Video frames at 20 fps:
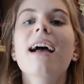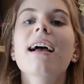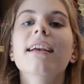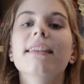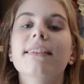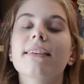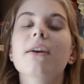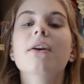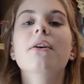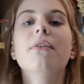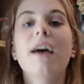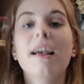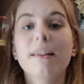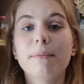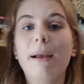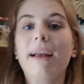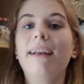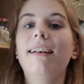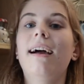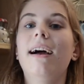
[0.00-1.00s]
So that's
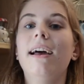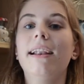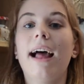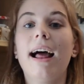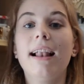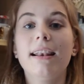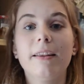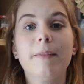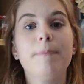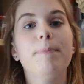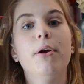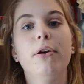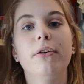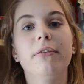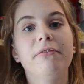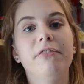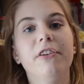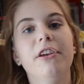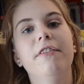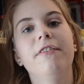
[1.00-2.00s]
my Cloud Atlas book
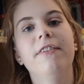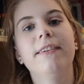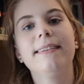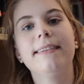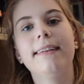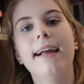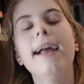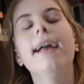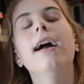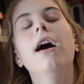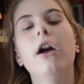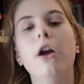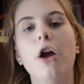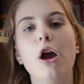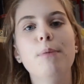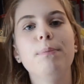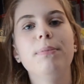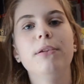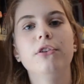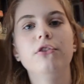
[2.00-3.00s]
review for today. I
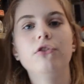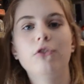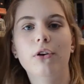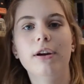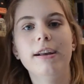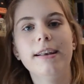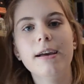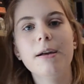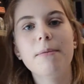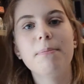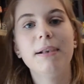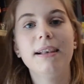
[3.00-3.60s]
hope you enjoyed it.